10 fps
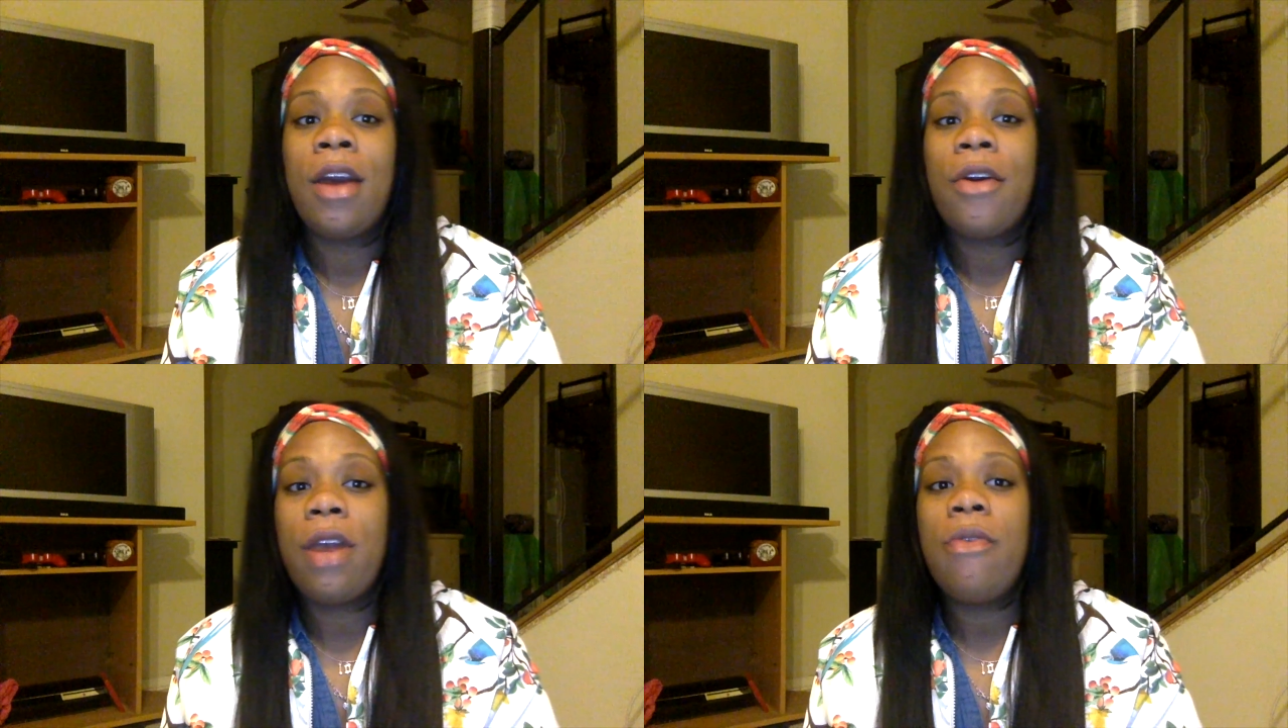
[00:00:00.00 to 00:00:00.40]

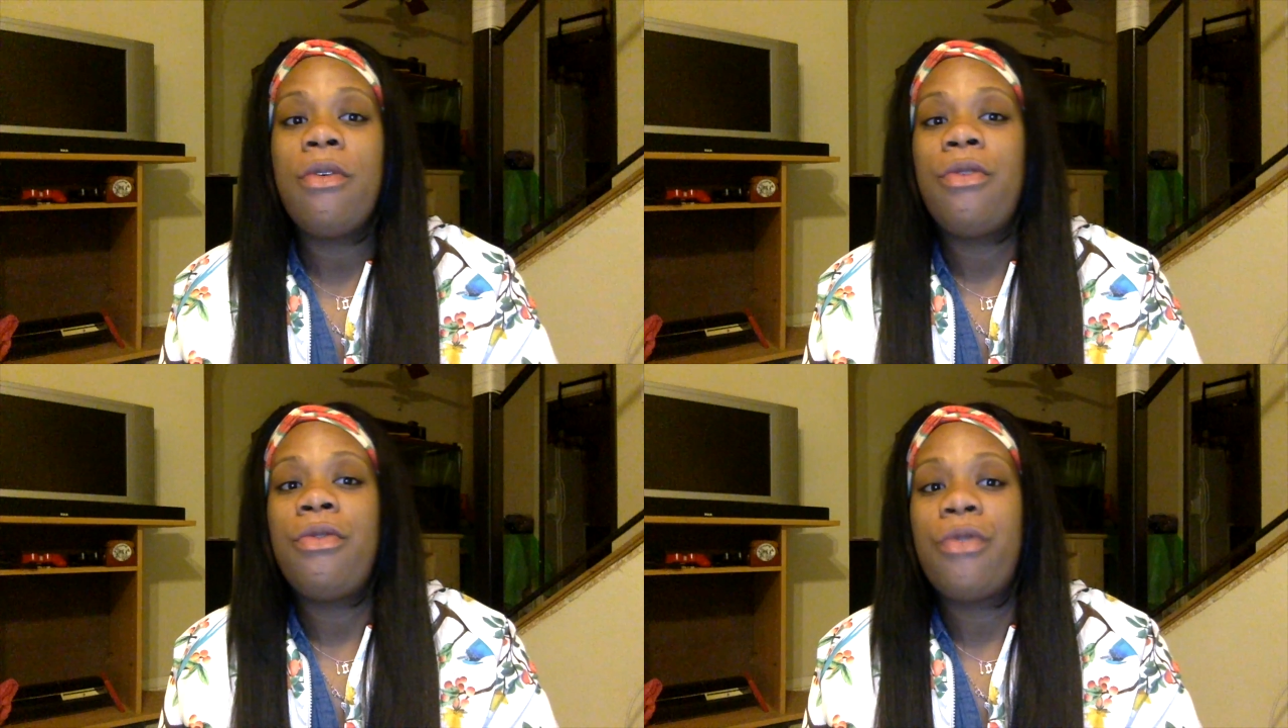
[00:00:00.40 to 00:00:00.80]
Green
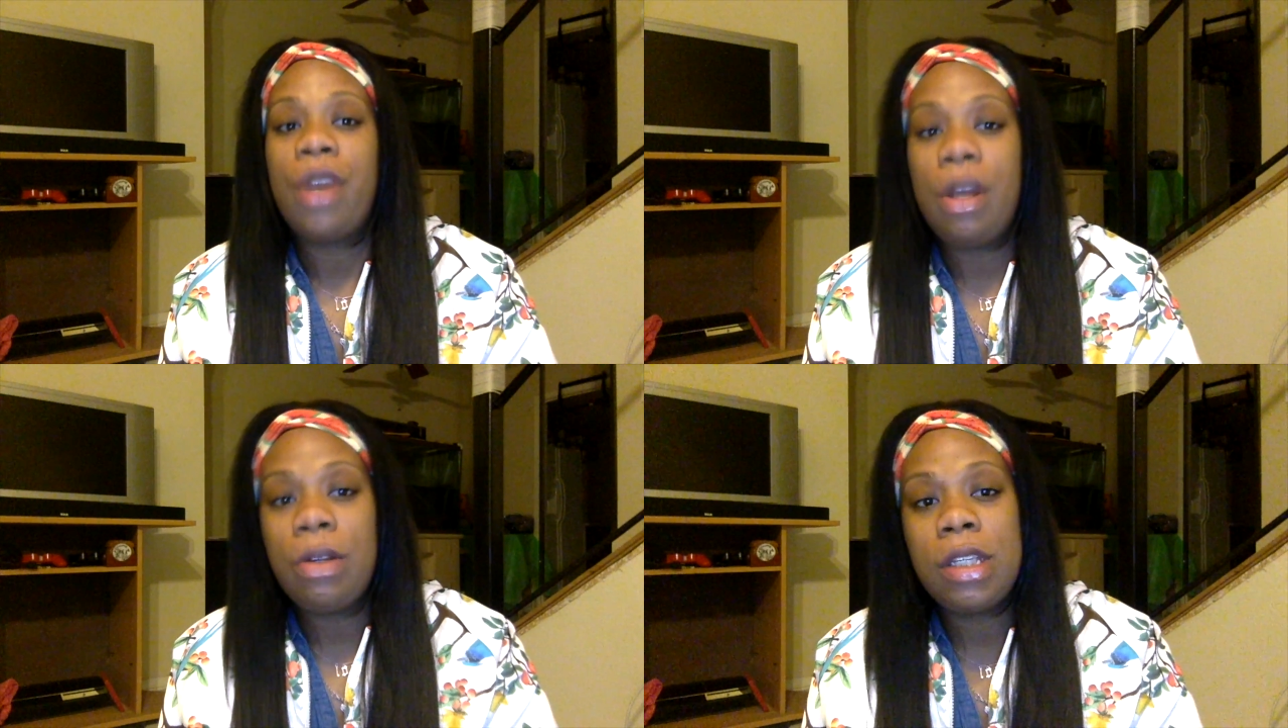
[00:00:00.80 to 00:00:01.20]
roof
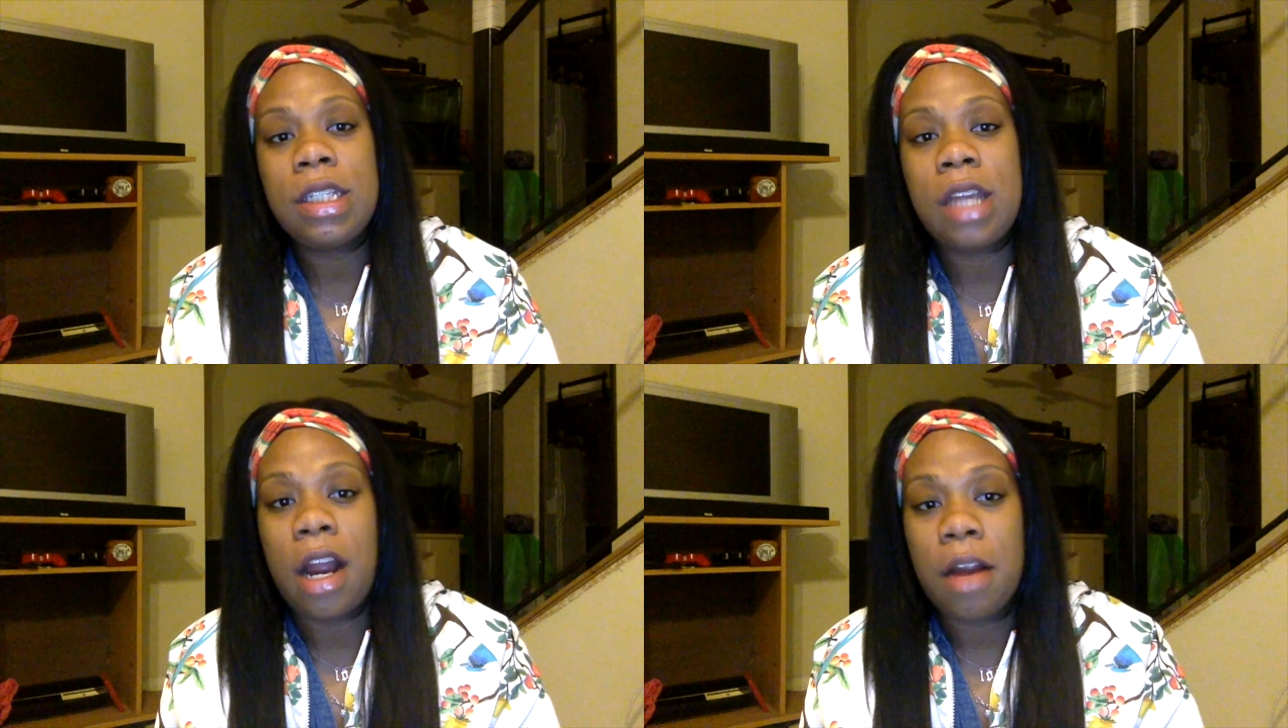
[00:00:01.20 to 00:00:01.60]

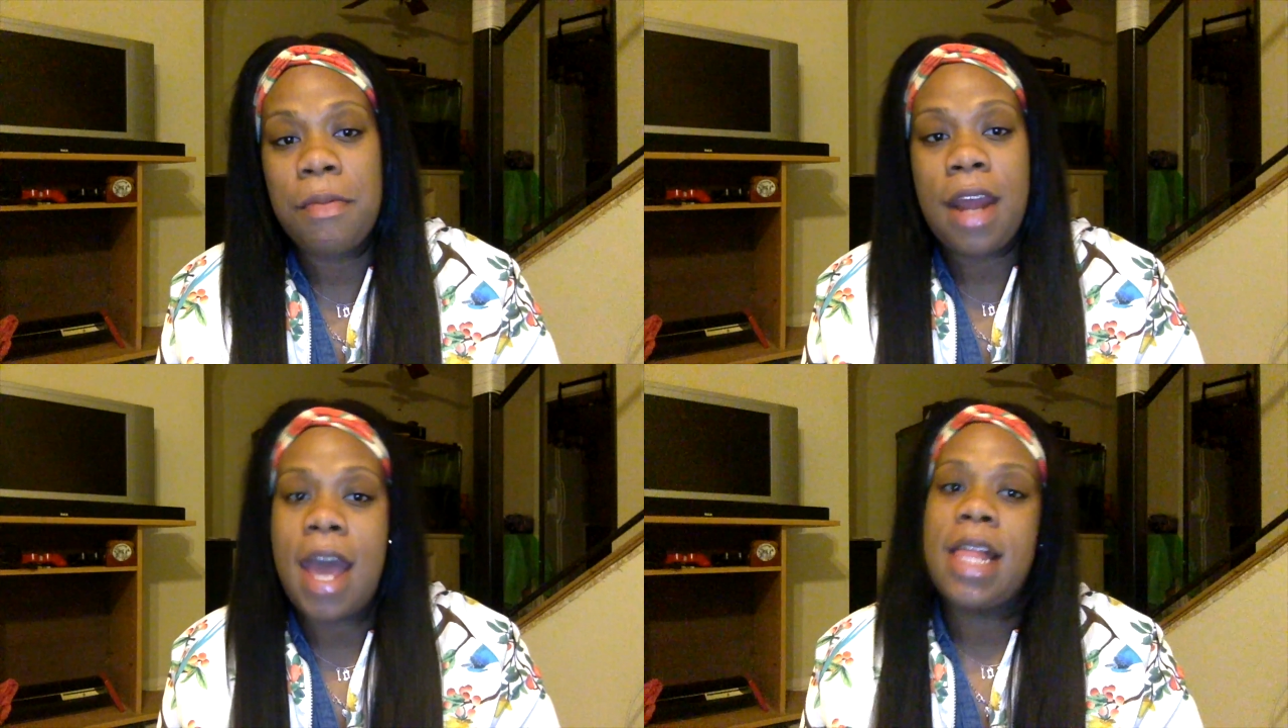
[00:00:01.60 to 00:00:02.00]
reduces the
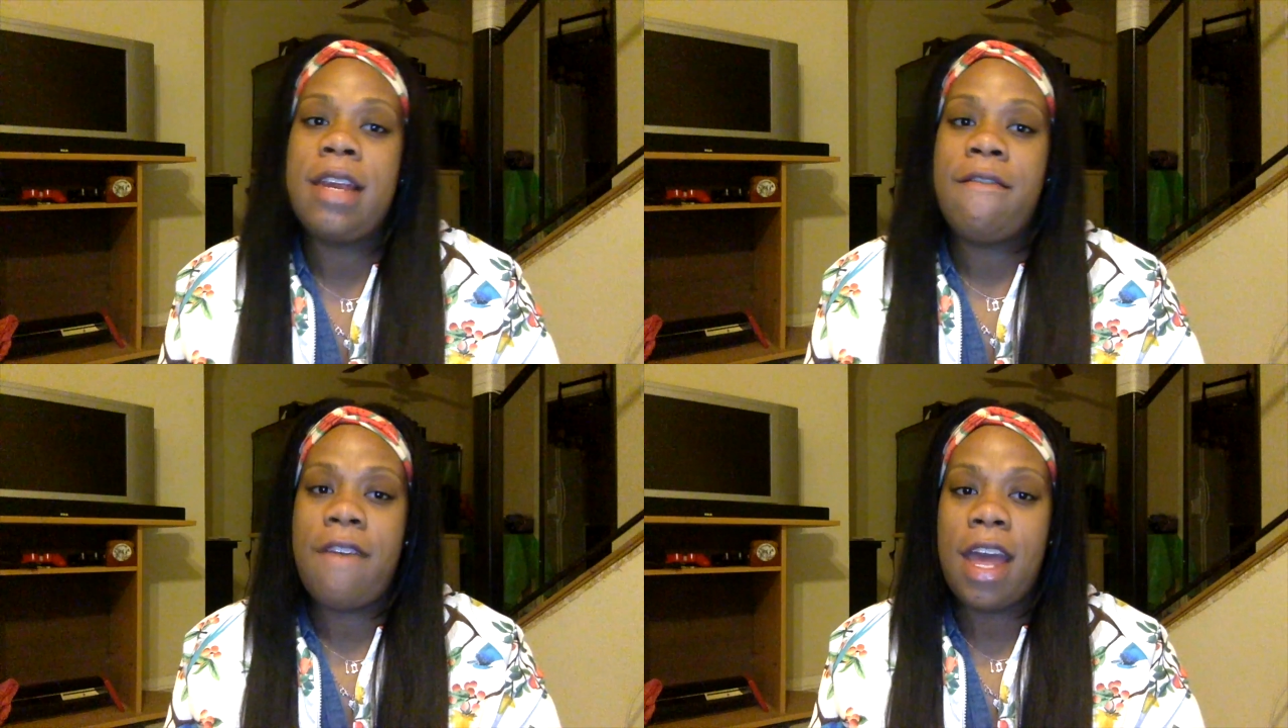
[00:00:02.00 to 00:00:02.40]
urban
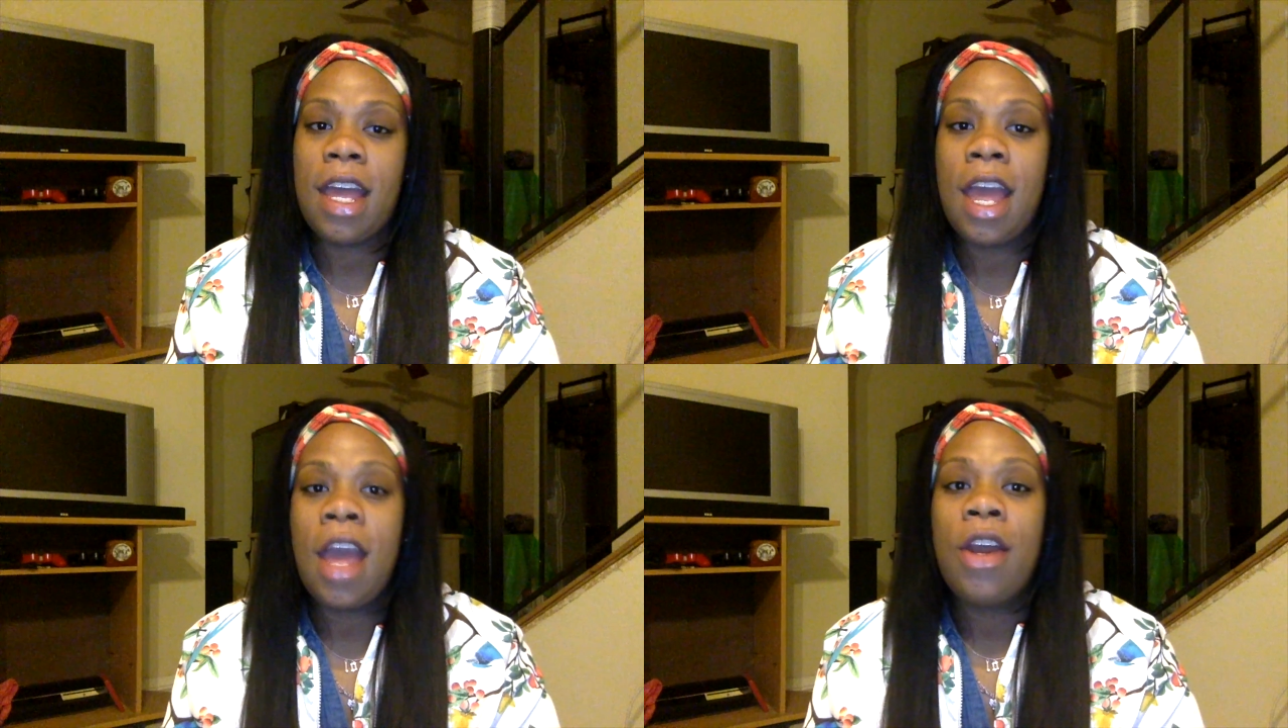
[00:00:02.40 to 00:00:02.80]
island effect,